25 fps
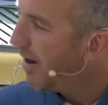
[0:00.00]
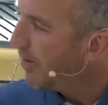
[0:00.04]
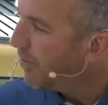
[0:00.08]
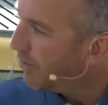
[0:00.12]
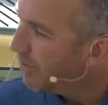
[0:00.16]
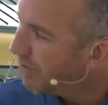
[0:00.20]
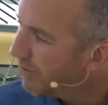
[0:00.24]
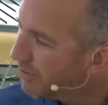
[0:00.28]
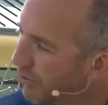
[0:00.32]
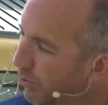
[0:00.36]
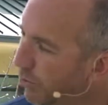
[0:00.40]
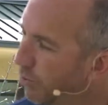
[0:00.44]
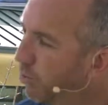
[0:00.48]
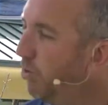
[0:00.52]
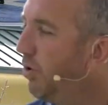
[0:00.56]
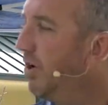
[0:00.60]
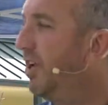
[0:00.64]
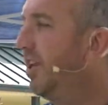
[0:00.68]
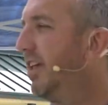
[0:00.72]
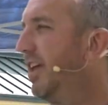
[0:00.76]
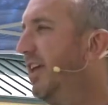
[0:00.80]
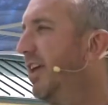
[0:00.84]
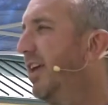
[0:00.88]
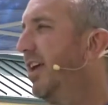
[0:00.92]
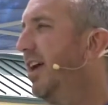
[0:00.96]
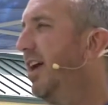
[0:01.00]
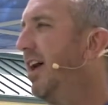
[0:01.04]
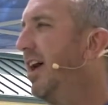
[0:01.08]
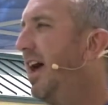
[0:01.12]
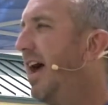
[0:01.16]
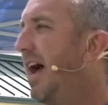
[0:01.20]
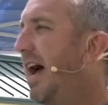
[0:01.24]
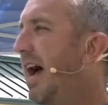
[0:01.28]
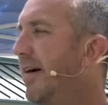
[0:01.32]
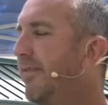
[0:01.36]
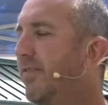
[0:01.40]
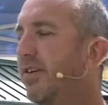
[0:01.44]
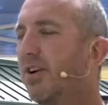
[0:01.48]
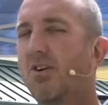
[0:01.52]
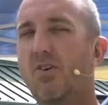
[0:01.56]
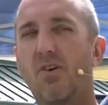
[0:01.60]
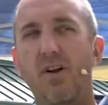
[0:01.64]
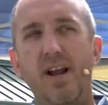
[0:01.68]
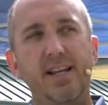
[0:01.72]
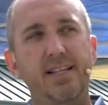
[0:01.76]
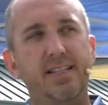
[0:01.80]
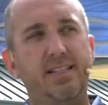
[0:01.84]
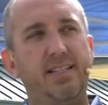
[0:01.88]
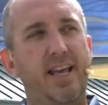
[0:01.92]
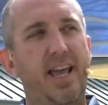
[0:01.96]
So, really, have a
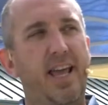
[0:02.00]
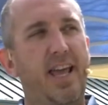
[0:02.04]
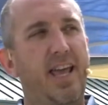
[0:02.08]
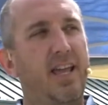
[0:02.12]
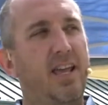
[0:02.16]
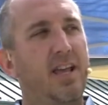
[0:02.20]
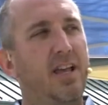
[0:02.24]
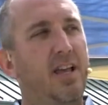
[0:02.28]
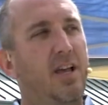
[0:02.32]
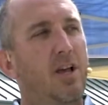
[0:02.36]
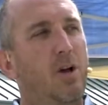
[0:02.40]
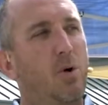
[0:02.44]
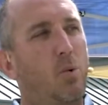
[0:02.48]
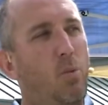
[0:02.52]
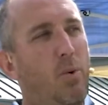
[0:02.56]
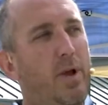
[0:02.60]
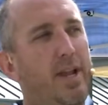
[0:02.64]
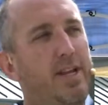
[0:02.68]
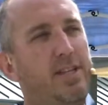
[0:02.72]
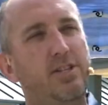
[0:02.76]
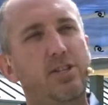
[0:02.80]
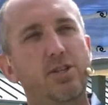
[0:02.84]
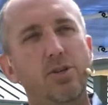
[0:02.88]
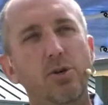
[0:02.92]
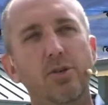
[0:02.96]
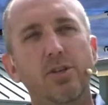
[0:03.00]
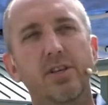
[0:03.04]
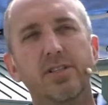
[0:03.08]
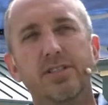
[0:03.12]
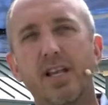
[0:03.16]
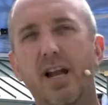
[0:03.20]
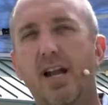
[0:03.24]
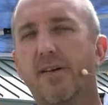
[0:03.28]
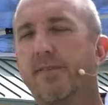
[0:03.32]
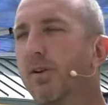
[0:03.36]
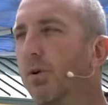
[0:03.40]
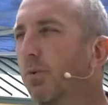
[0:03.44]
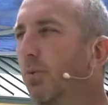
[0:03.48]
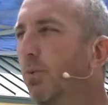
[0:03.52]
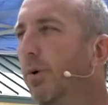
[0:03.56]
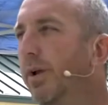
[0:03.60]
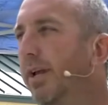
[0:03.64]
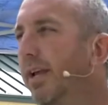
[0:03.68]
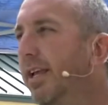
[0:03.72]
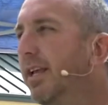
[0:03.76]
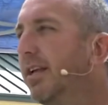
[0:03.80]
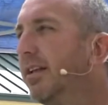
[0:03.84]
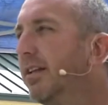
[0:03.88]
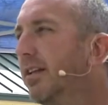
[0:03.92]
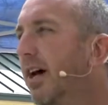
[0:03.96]
great day. We do this every week,
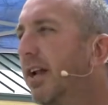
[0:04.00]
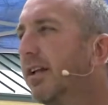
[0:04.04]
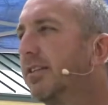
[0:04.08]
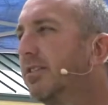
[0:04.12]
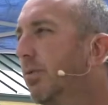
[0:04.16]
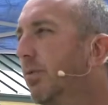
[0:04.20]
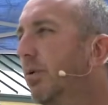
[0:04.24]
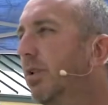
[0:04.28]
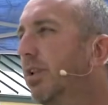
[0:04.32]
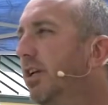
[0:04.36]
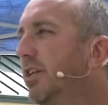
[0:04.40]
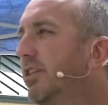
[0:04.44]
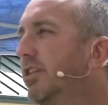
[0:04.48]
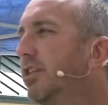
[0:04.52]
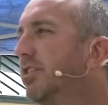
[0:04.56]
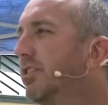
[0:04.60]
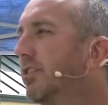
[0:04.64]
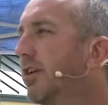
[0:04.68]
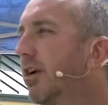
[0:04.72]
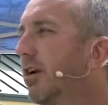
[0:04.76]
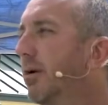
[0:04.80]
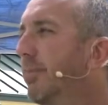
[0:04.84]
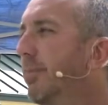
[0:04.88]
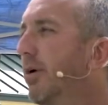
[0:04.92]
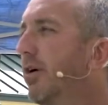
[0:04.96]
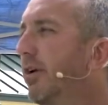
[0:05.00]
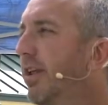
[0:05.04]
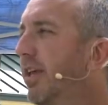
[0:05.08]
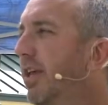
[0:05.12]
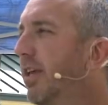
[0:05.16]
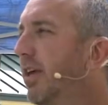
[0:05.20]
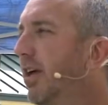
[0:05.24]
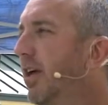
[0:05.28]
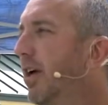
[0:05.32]
not as a religious ceremony.